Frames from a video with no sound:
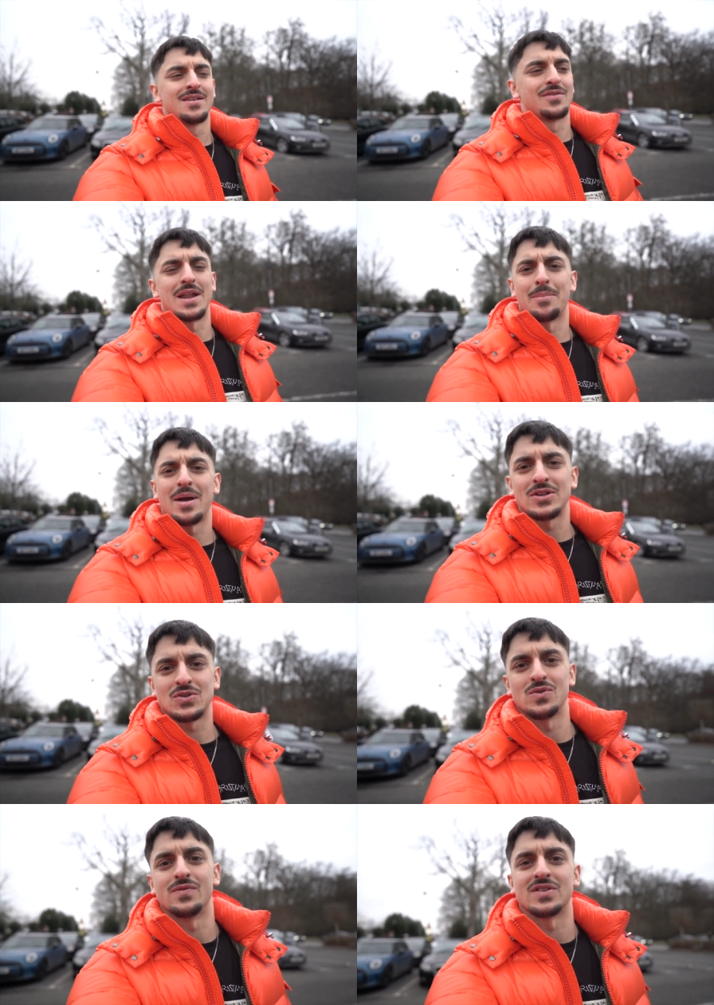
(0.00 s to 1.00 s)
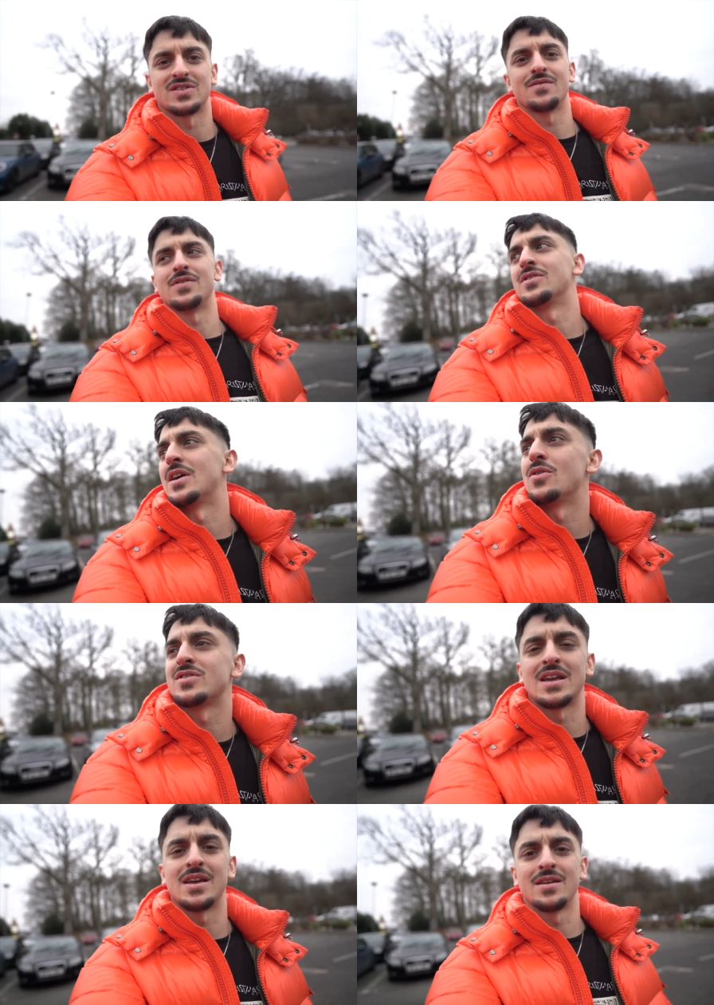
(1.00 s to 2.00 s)
for their petrol for something because they lost
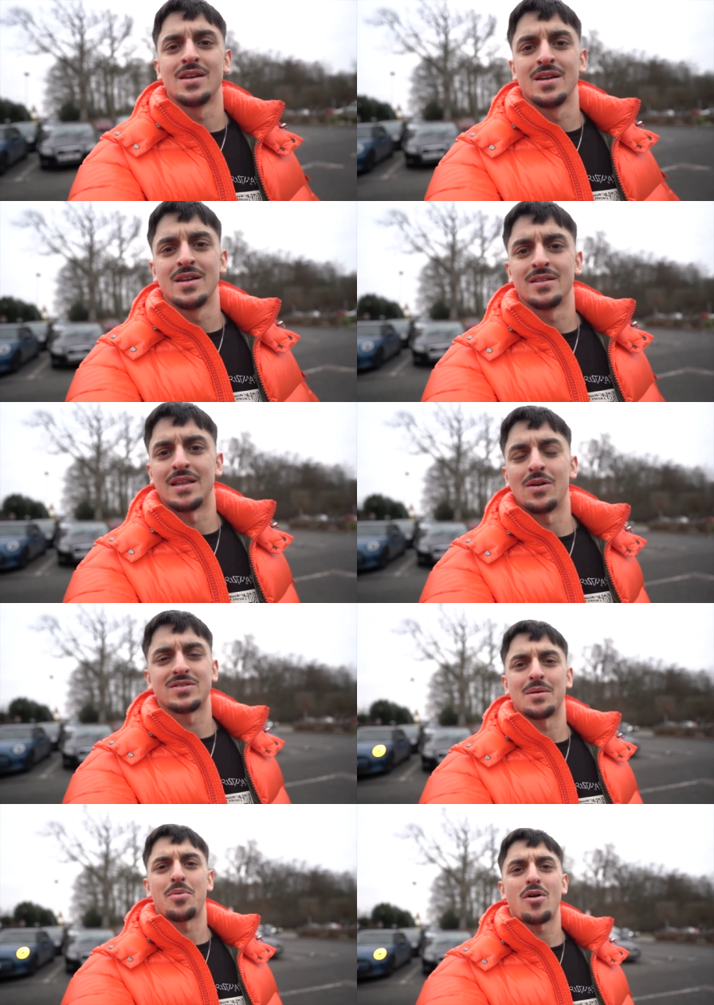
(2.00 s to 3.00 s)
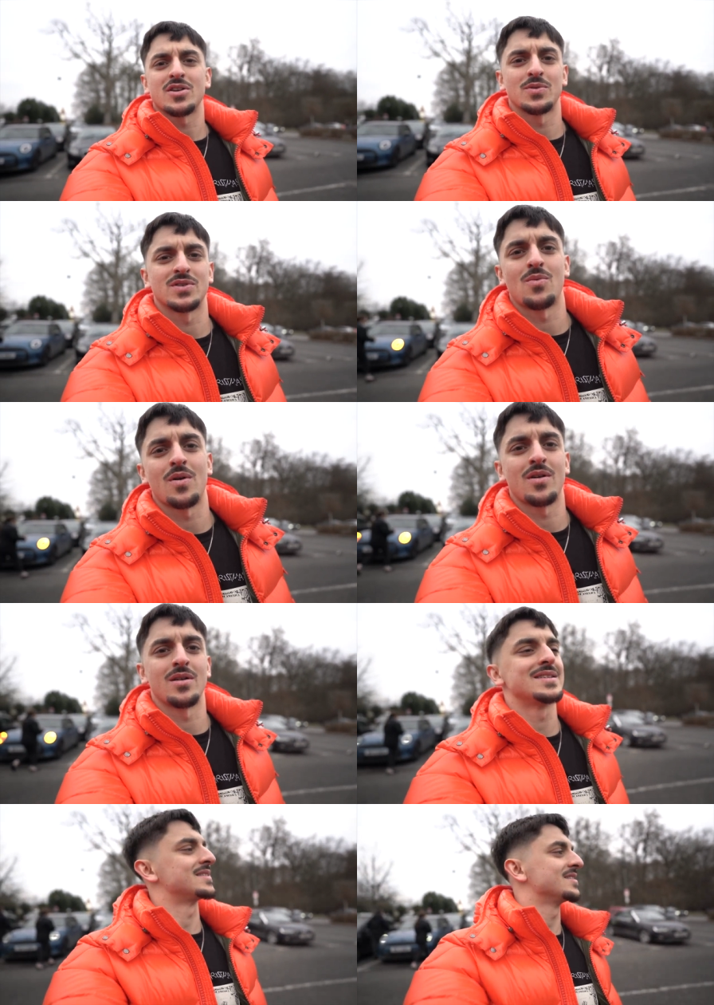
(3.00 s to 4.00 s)
their they lost their passports and whatnot.
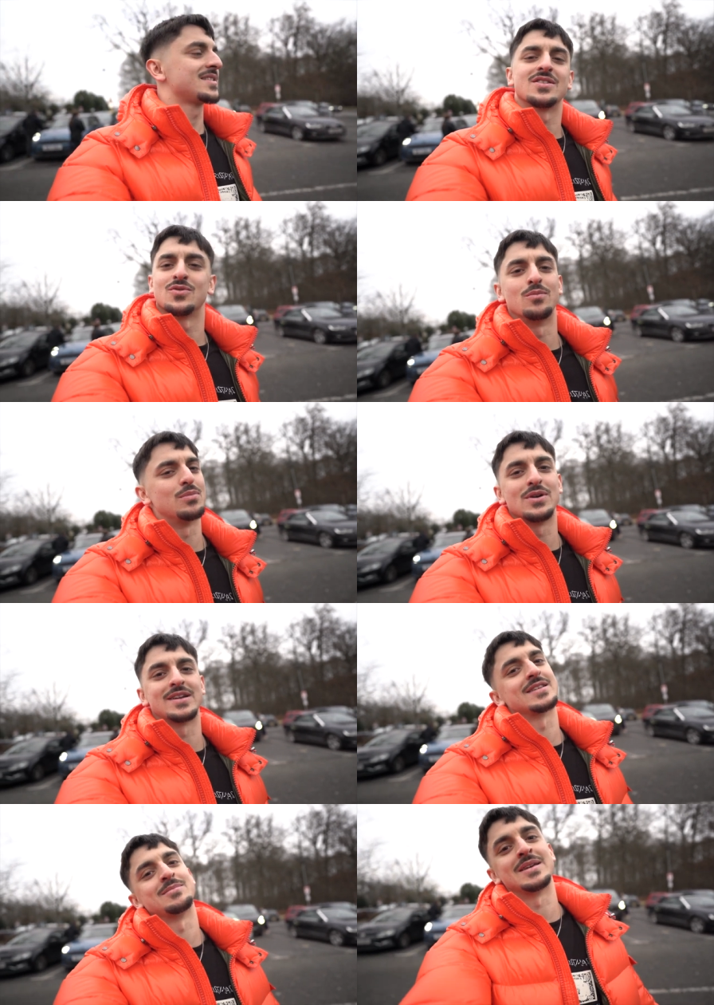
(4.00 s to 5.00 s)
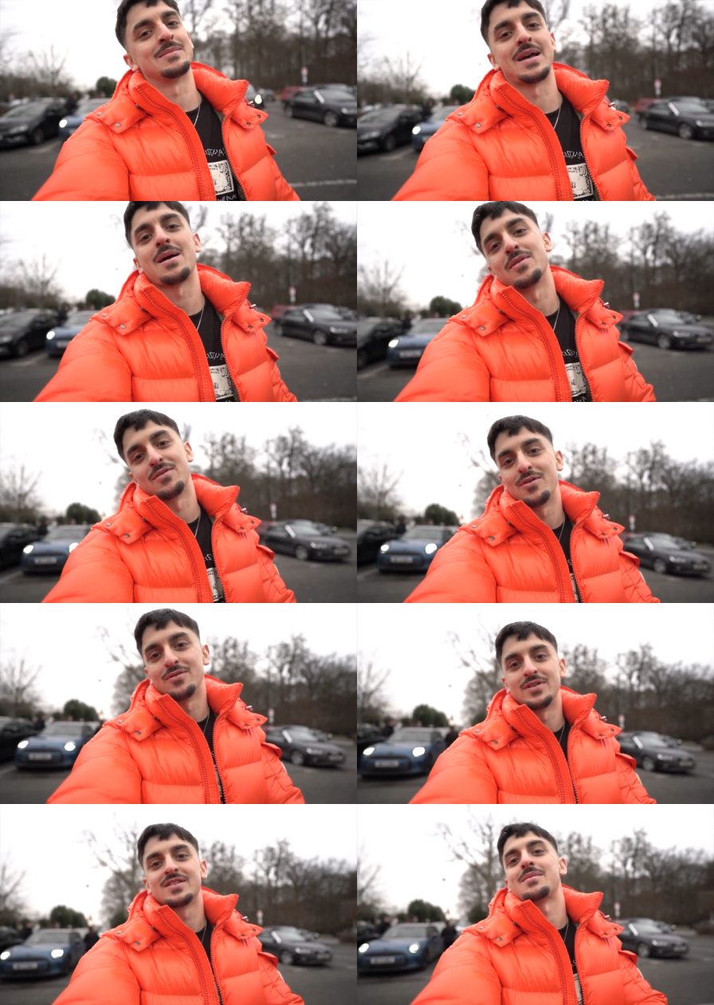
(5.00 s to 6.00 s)
Listen, this sounds all booky to me, man. I'll be real
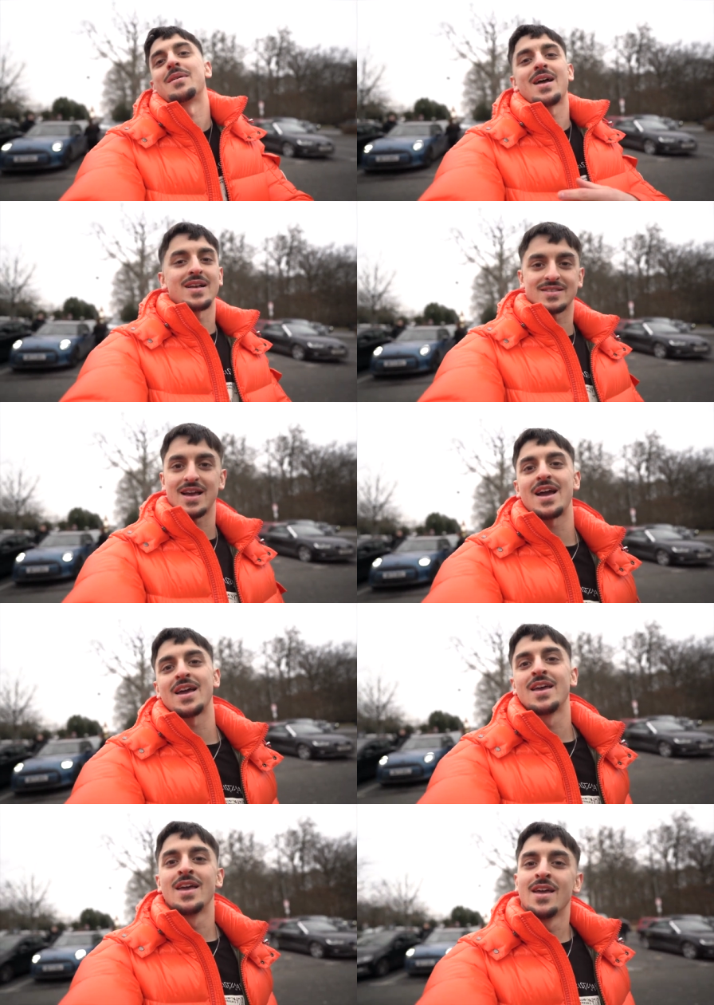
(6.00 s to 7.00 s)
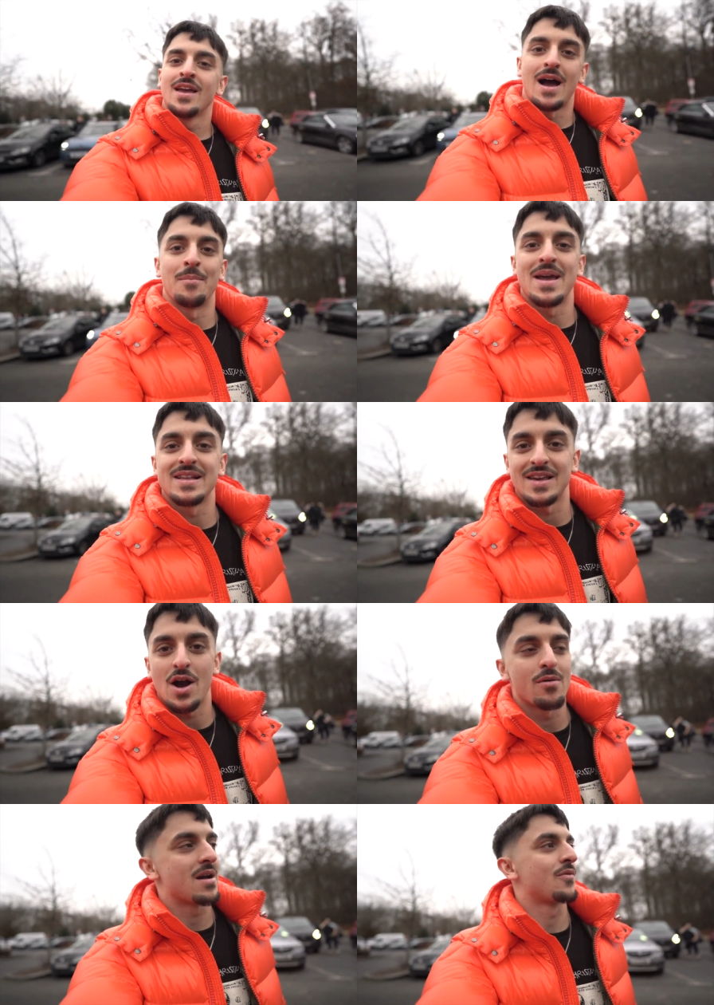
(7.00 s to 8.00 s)
with you. Listen, I'm a nice guy. I'm here to
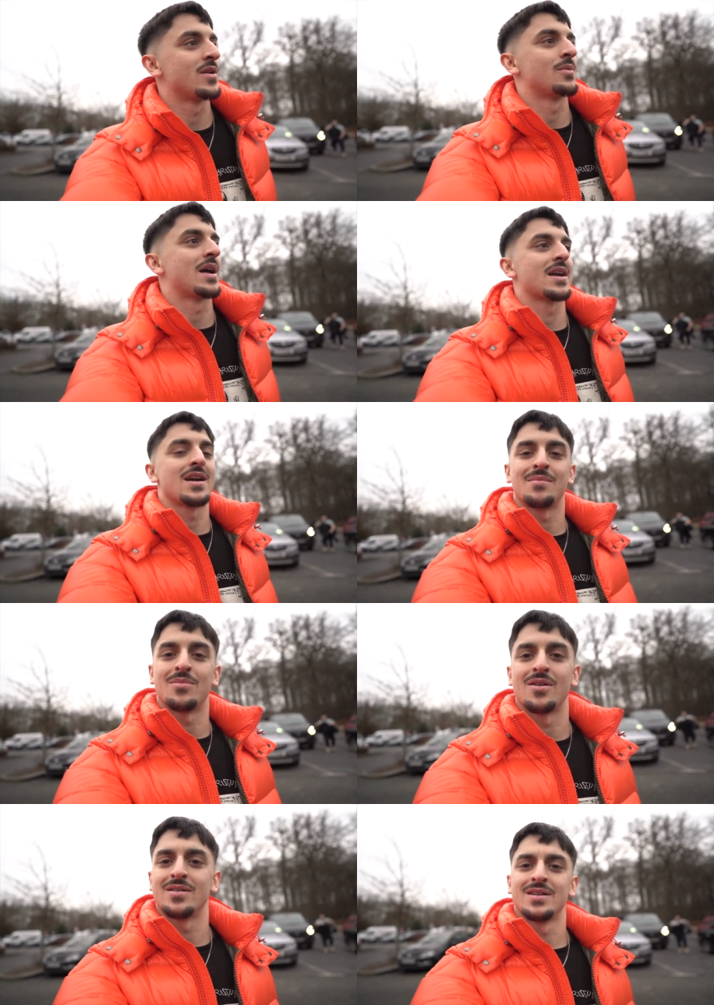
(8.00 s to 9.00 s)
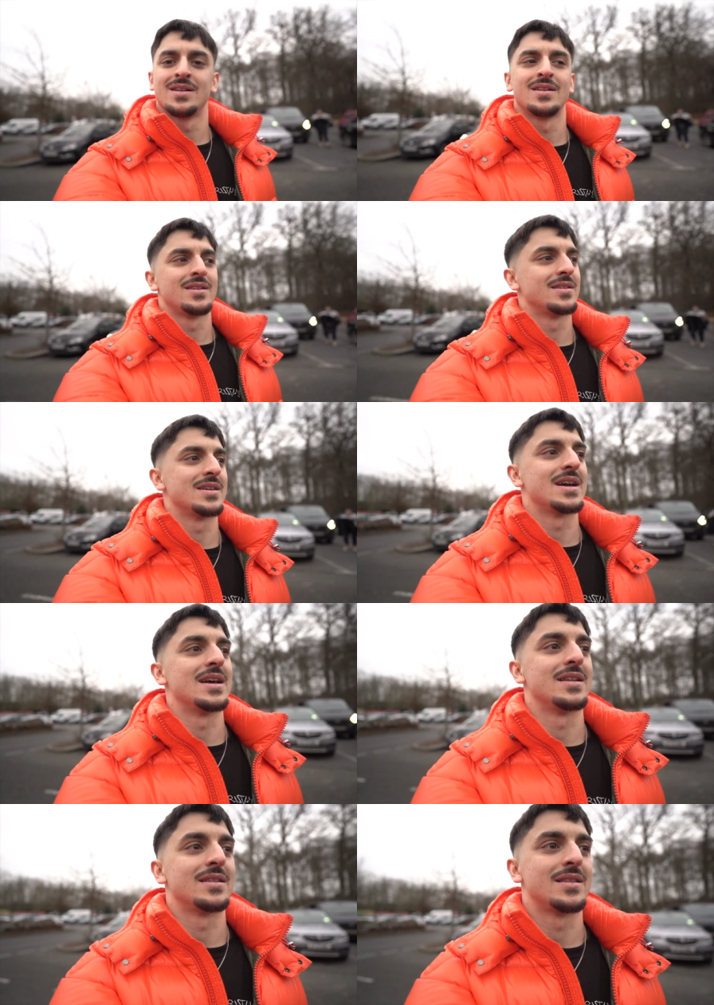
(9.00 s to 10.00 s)
help everyone when I can, but yeah,
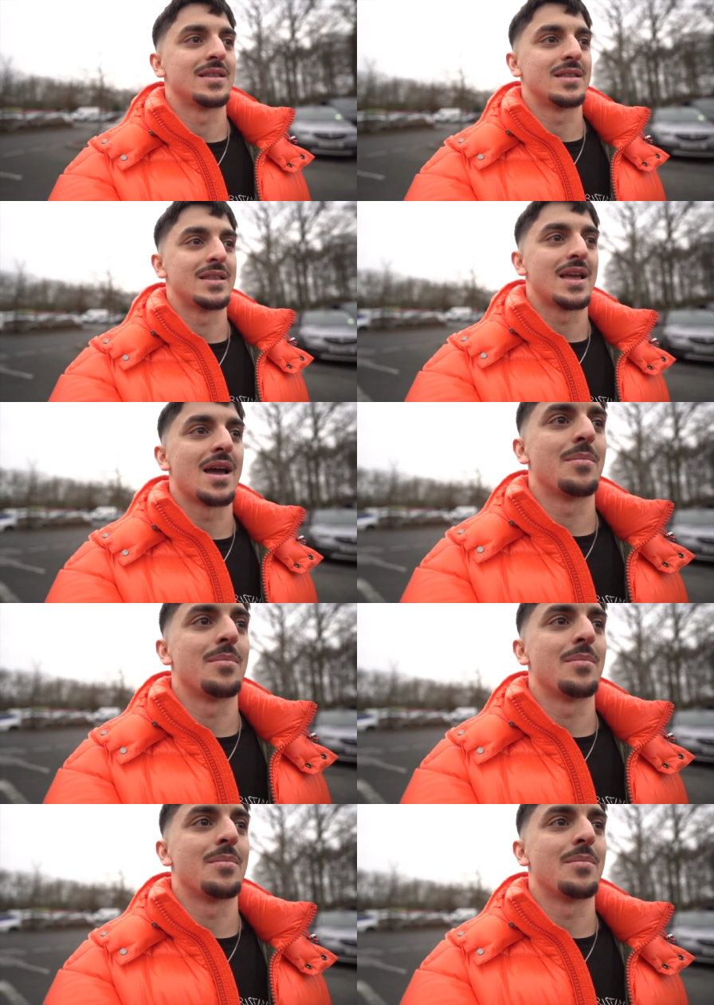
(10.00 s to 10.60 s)
they're